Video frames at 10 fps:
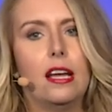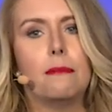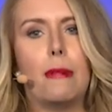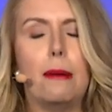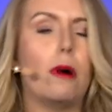
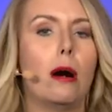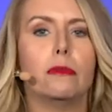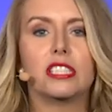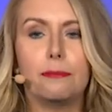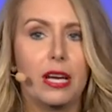My mom
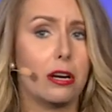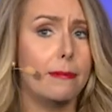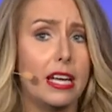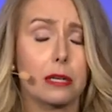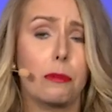was a
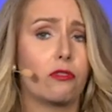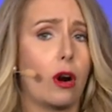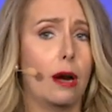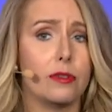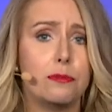paramedic before
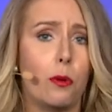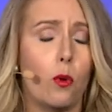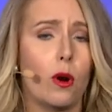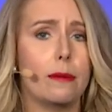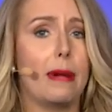I was born.